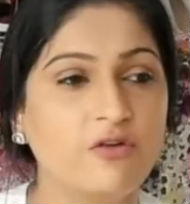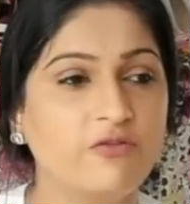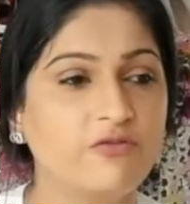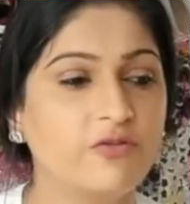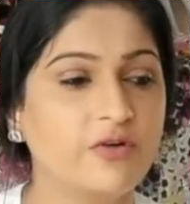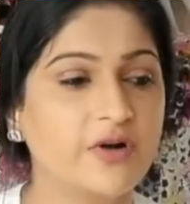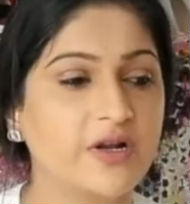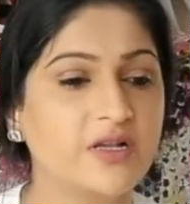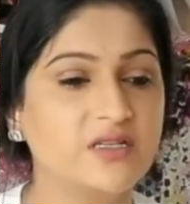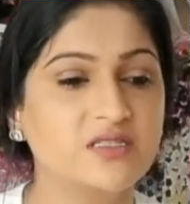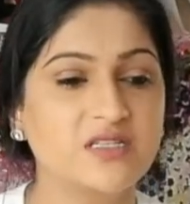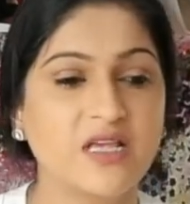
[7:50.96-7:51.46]

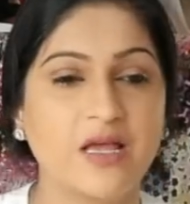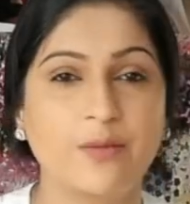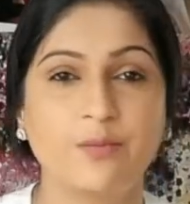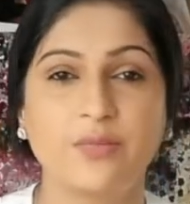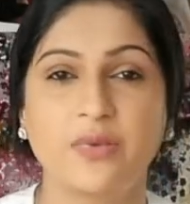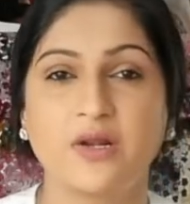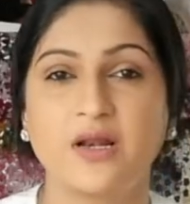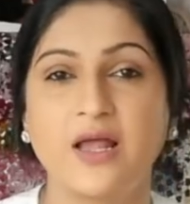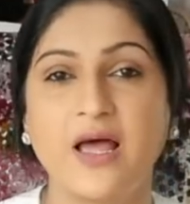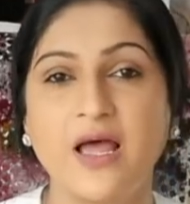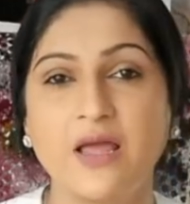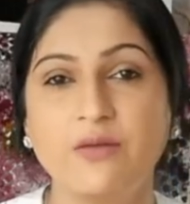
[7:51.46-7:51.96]
For
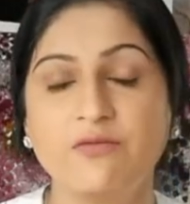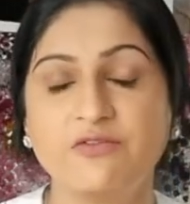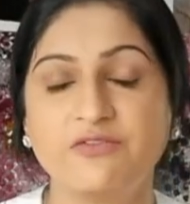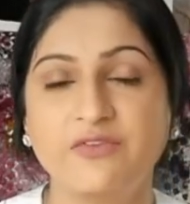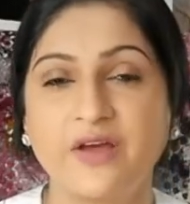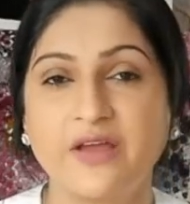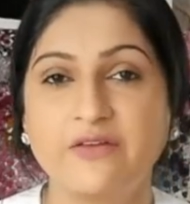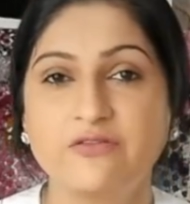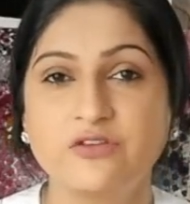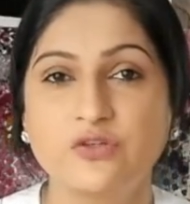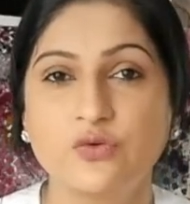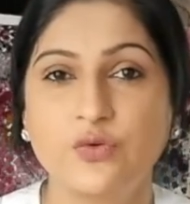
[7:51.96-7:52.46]
example, I am
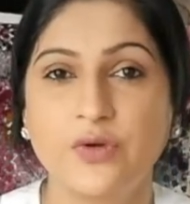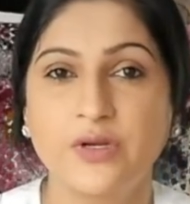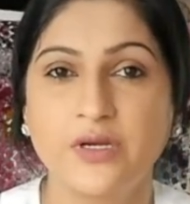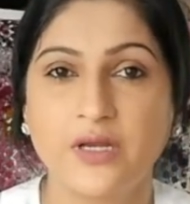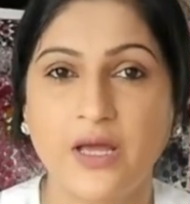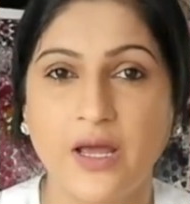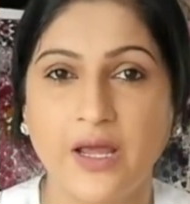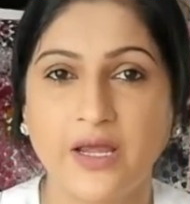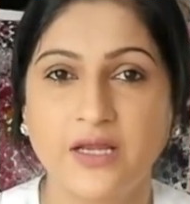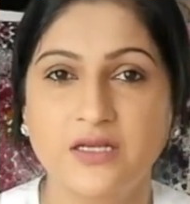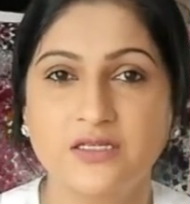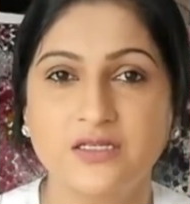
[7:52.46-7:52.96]
5'2 in
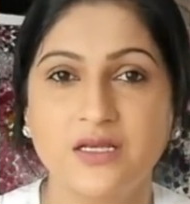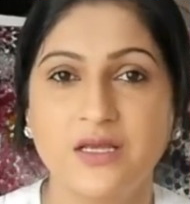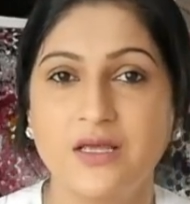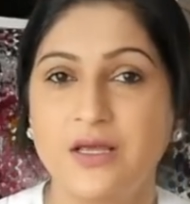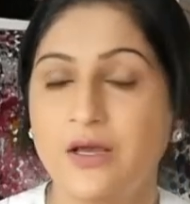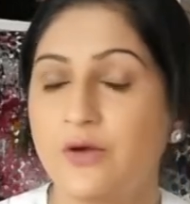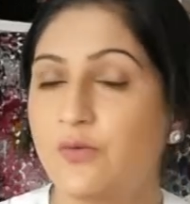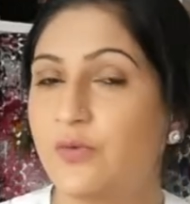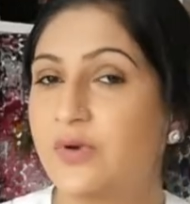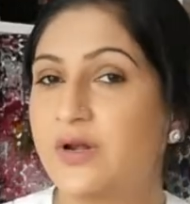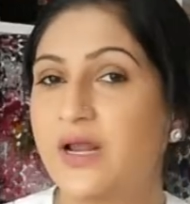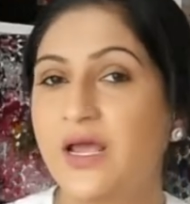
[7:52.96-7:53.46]
height.
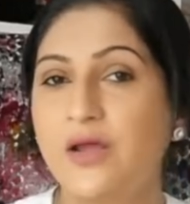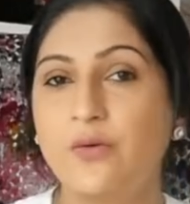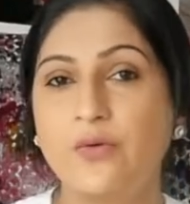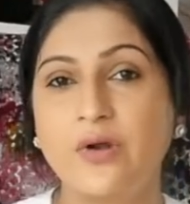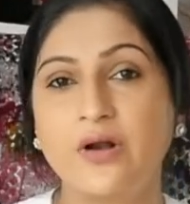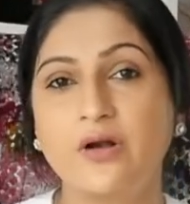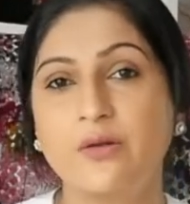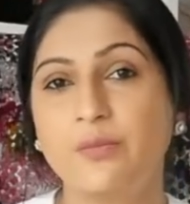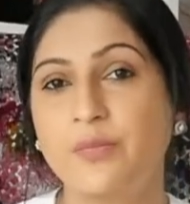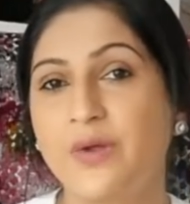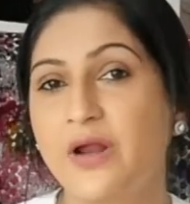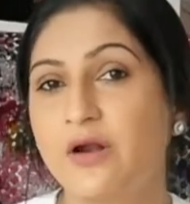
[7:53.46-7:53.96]
When I
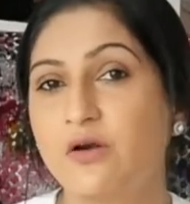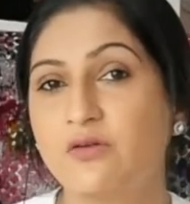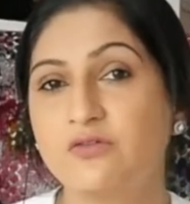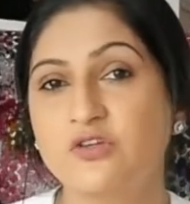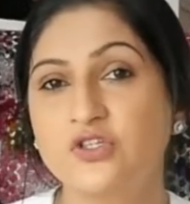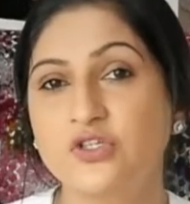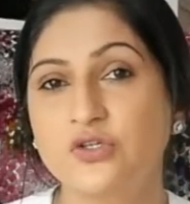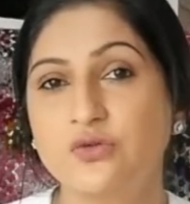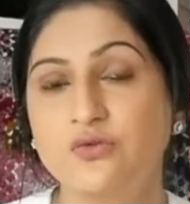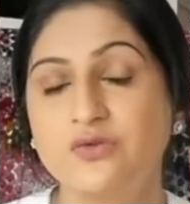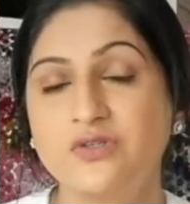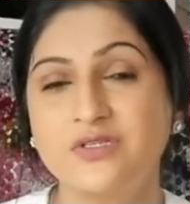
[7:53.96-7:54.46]
wear a pair of
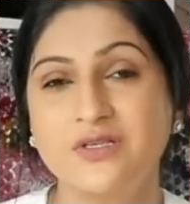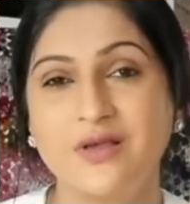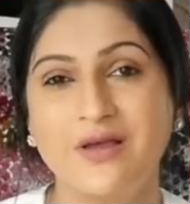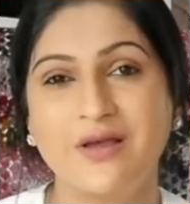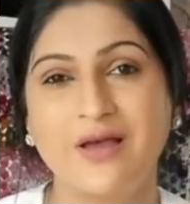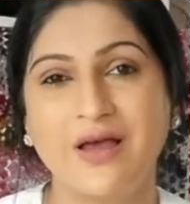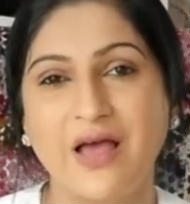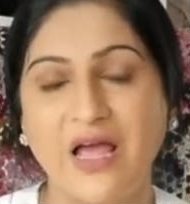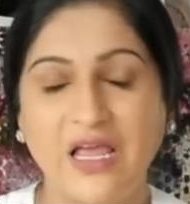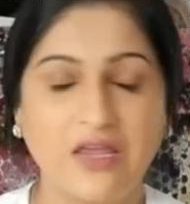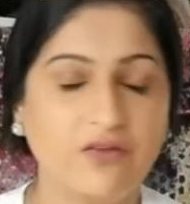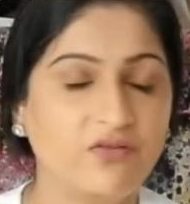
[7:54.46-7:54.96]
shoes,
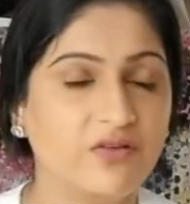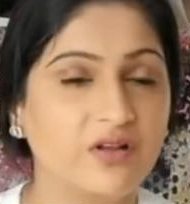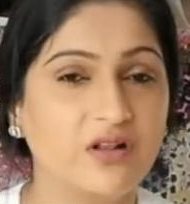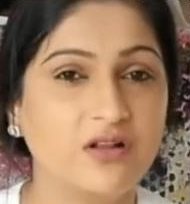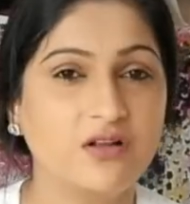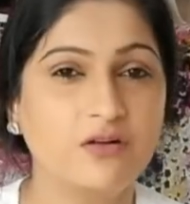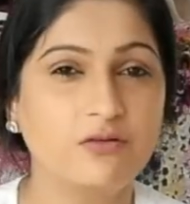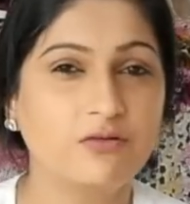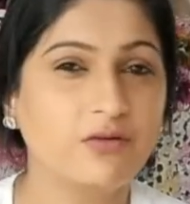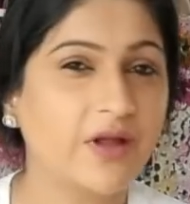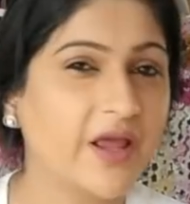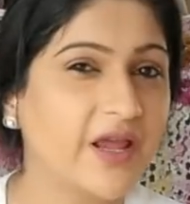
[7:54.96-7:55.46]
I
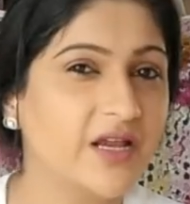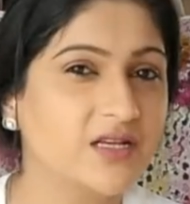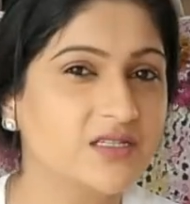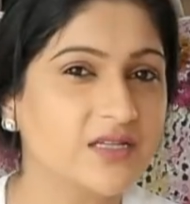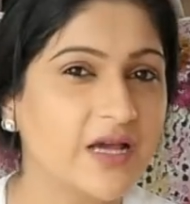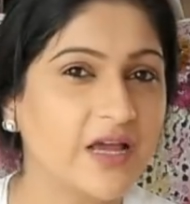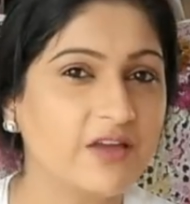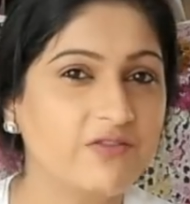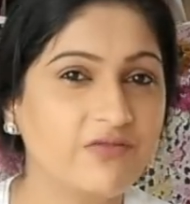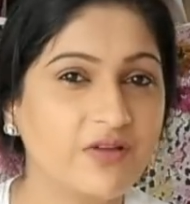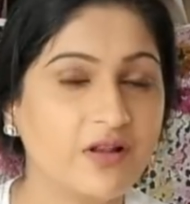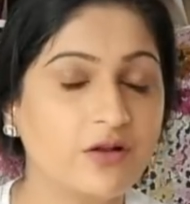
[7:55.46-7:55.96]
feel great.
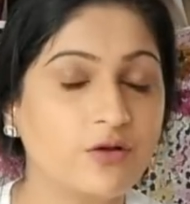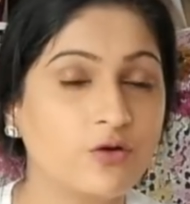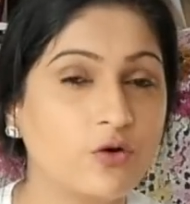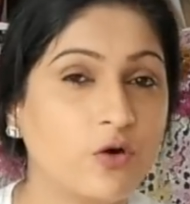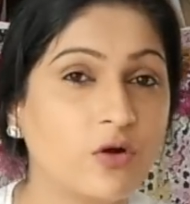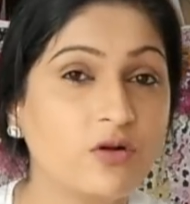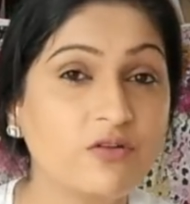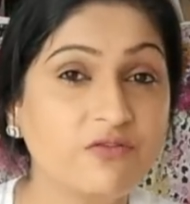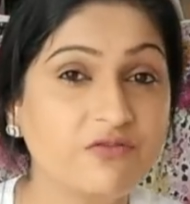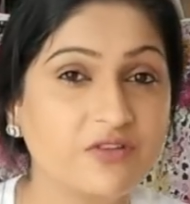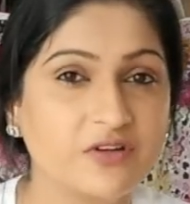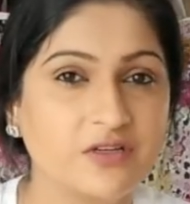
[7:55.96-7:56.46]
I feel
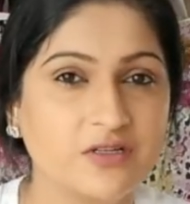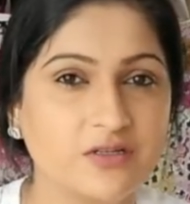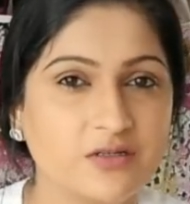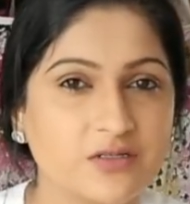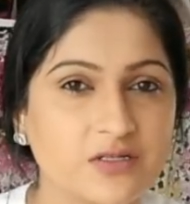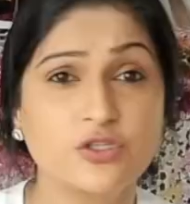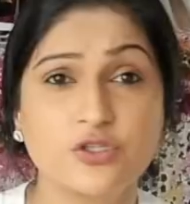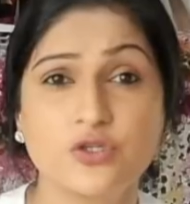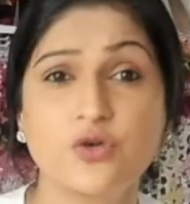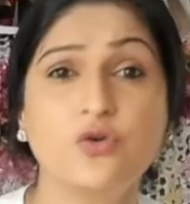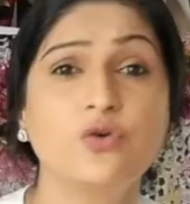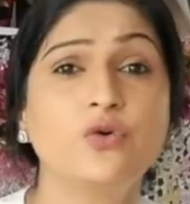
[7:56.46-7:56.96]

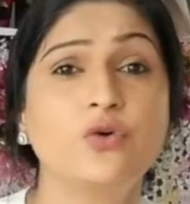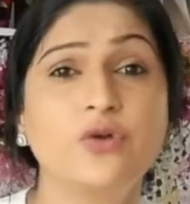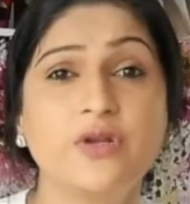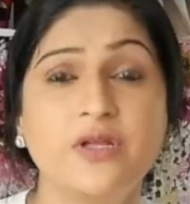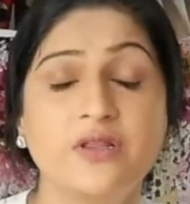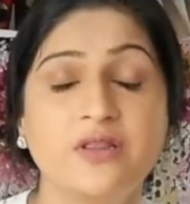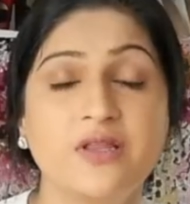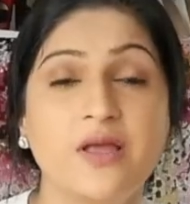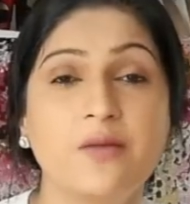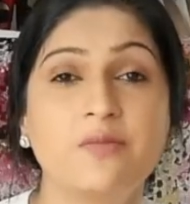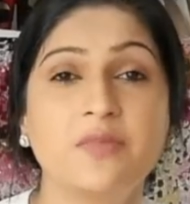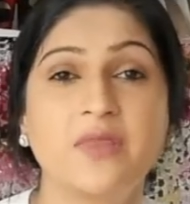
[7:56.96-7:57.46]
confident. So good
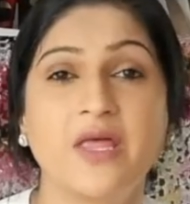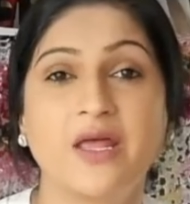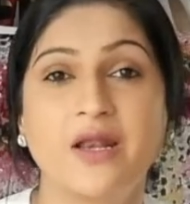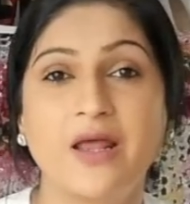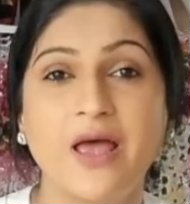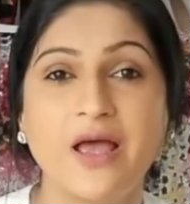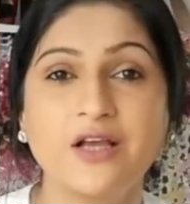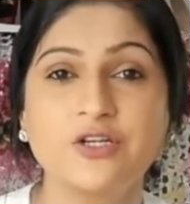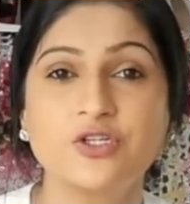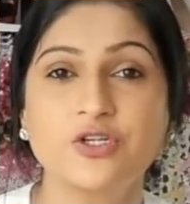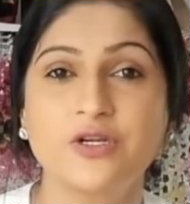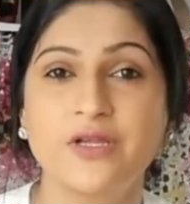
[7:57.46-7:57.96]
in them that
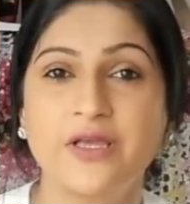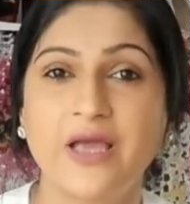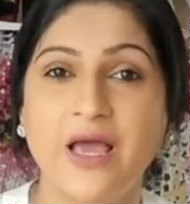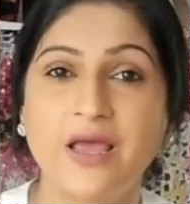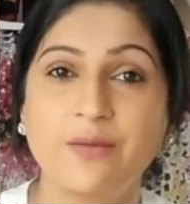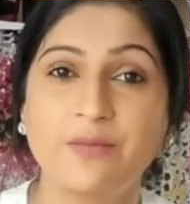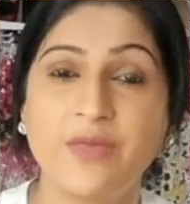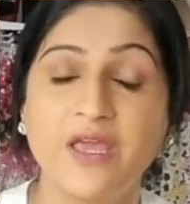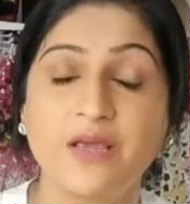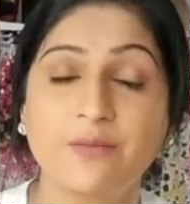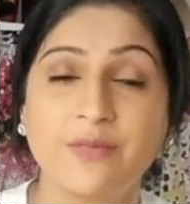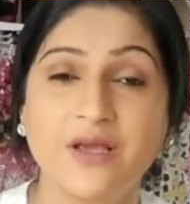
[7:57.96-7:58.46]
actually
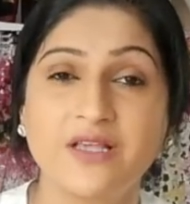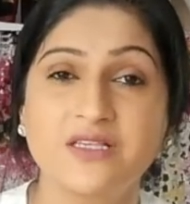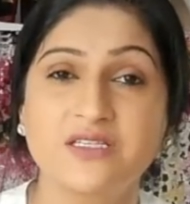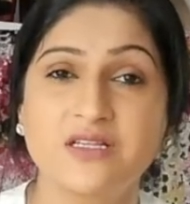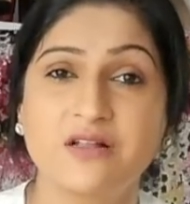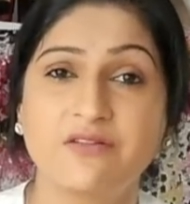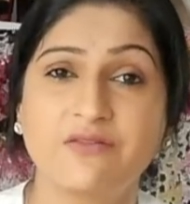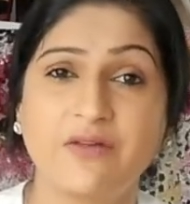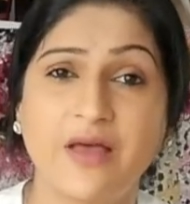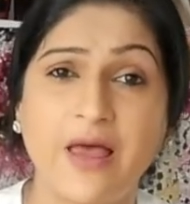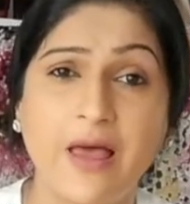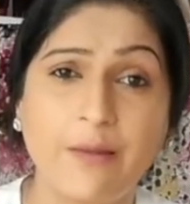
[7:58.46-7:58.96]
I make
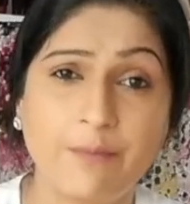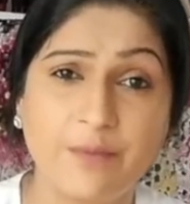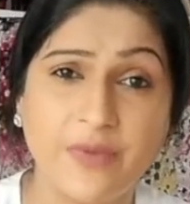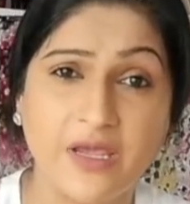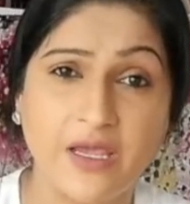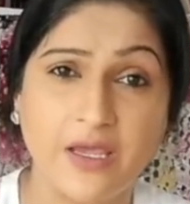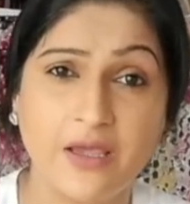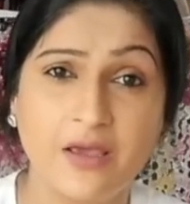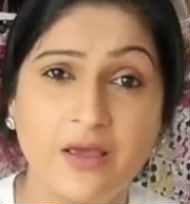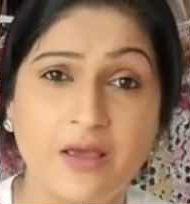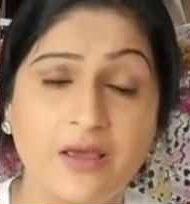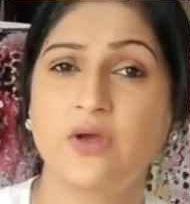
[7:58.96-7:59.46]
myself
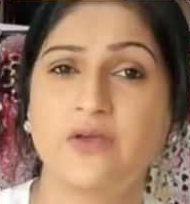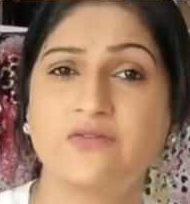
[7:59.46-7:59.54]
happy.